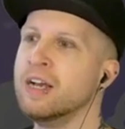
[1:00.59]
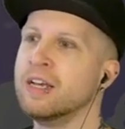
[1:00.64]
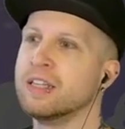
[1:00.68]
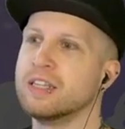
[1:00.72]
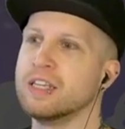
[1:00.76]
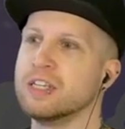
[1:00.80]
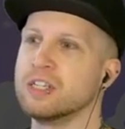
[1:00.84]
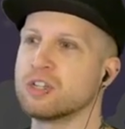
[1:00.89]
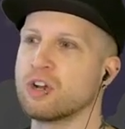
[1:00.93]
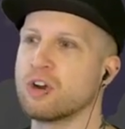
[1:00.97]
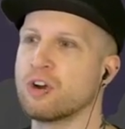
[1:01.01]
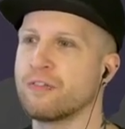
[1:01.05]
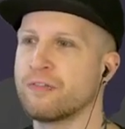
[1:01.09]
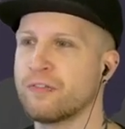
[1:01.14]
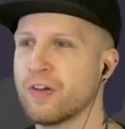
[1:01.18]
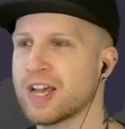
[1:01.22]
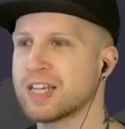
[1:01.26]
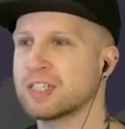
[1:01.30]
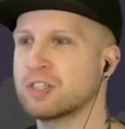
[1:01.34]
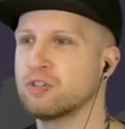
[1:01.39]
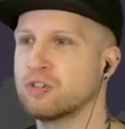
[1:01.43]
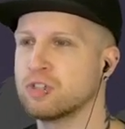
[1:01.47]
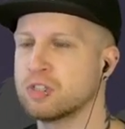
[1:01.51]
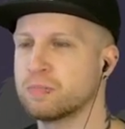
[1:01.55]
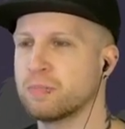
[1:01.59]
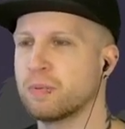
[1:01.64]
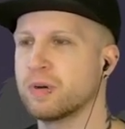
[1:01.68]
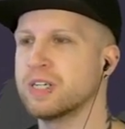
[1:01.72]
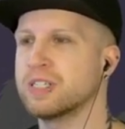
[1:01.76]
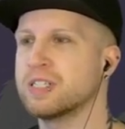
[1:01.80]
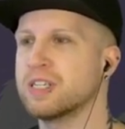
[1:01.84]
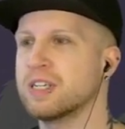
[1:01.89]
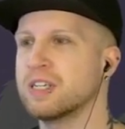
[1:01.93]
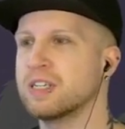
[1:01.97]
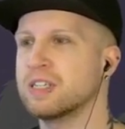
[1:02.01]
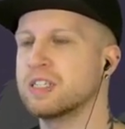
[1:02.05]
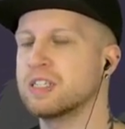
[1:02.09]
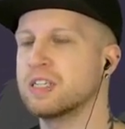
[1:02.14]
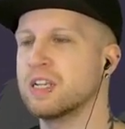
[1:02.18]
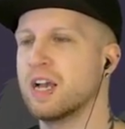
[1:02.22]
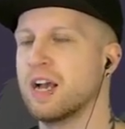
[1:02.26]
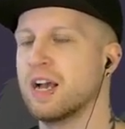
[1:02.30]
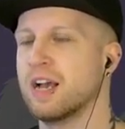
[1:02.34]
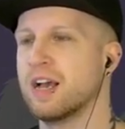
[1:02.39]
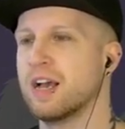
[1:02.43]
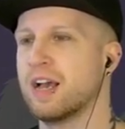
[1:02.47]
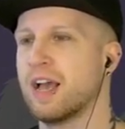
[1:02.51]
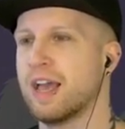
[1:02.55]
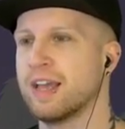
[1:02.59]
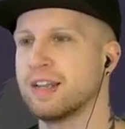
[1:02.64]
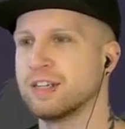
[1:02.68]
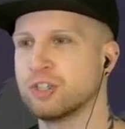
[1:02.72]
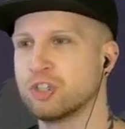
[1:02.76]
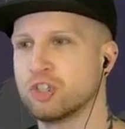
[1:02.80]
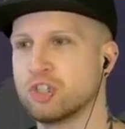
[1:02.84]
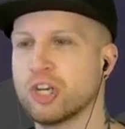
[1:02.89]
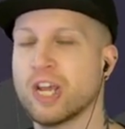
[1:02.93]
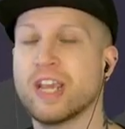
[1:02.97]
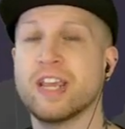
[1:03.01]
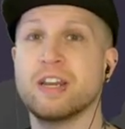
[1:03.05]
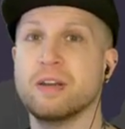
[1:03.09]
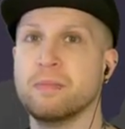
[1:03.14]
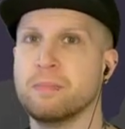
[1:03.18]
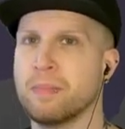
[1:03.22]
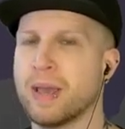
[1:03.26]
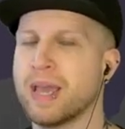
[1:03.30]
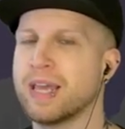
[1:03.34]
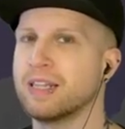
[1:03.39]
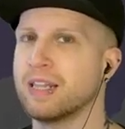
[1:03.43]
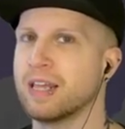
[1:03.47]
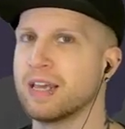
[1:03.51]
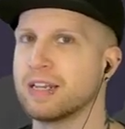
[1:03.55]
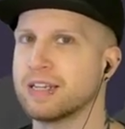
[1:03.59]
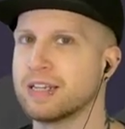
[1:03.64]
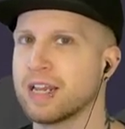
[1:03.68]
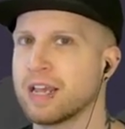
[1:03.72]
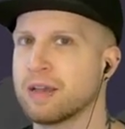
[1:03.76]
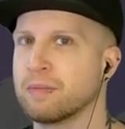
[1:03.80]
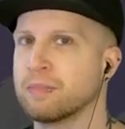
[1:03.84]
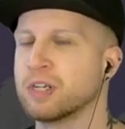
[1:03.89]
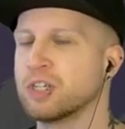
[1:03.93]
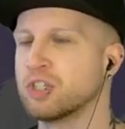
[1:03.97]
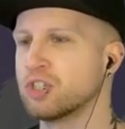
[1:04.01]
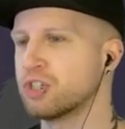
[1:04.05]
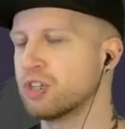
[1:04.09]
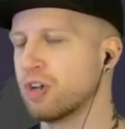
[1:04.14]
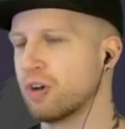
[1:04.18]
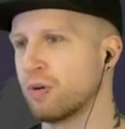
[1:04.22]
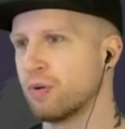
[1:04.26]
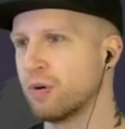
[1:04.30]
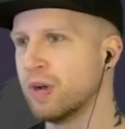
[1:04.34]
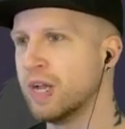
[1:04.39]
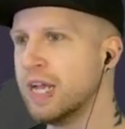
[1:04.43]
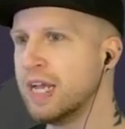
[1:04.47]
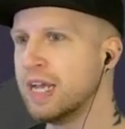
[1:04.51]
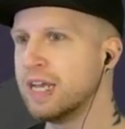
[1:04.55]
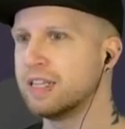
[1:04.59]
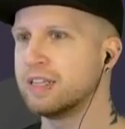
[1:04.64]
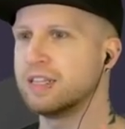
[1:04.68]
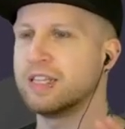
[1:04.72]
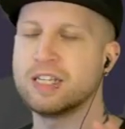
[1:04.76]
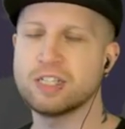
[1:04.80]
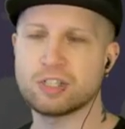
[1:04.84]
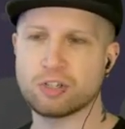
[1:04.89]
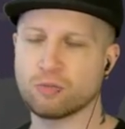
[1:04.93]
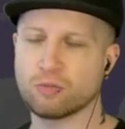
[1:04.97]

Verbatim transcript: these are faster sprintings uh, and chain melee damage. So these